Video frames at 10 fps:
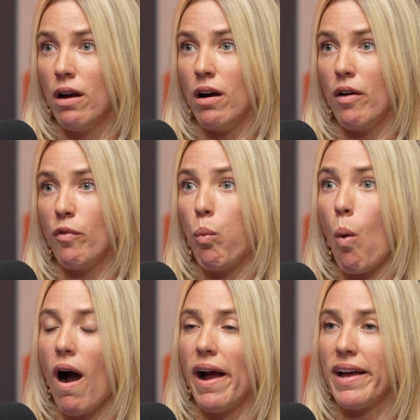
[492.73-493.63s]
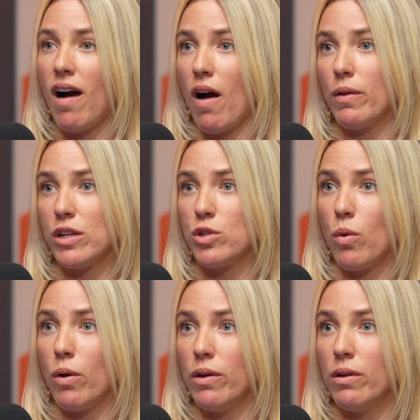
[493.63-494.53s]
of why
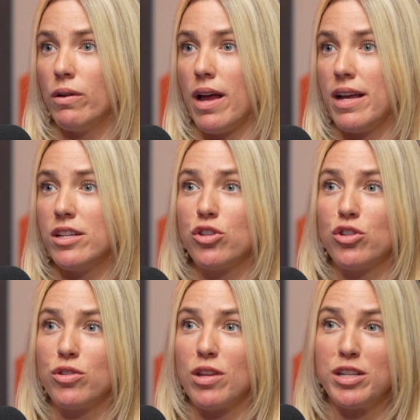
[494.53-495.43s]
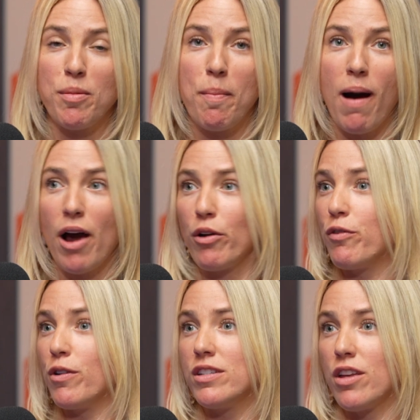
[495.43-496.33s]
Collingswood is the model
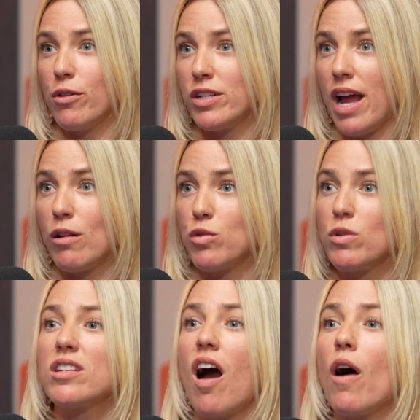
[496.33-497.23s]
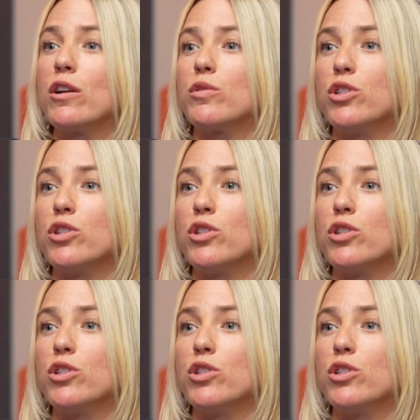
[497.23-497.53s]
for these other towns? What is Collingswood